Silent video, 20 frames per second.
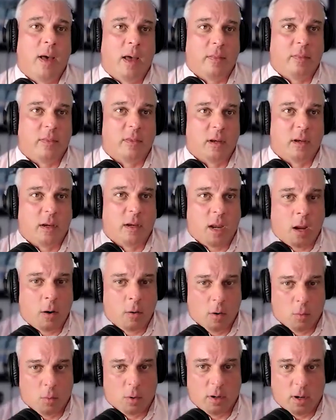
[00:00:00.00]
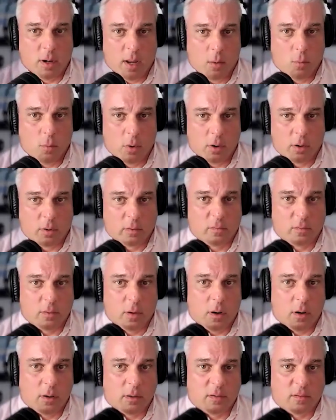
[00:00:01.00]
But the narrower networks
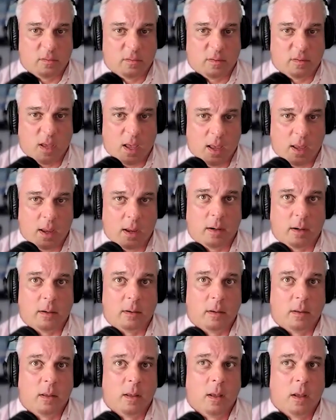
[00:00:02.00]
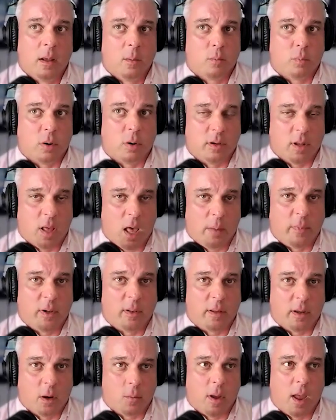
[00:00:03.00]
are designed
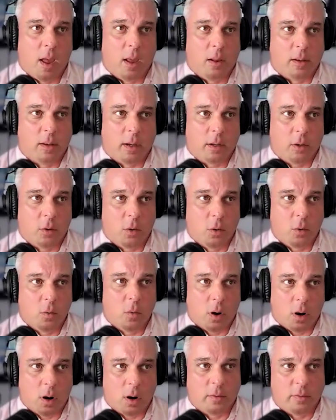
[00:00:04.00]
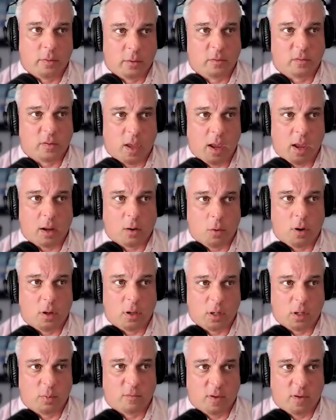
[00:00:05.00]
predominantly around like, who are those high
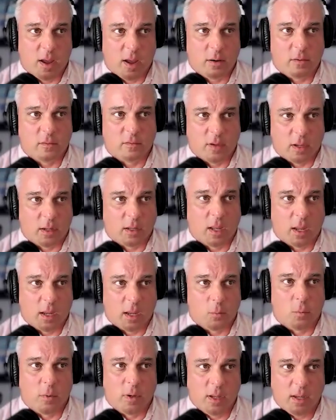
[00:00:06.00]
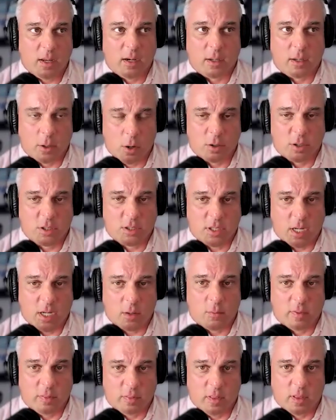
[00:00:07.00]
quality providers and can we
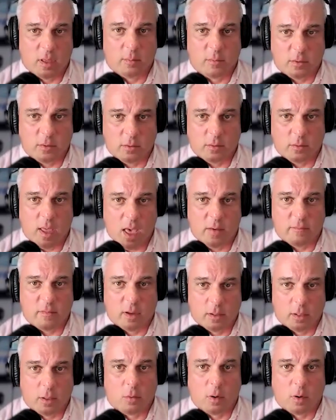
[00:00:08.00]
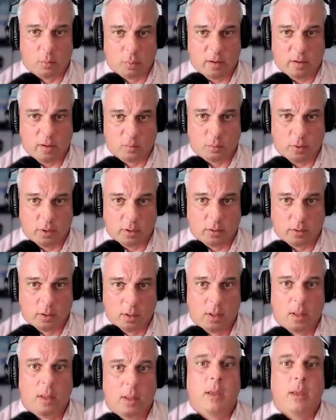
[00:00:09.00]
negotiate with them to have a lower price point?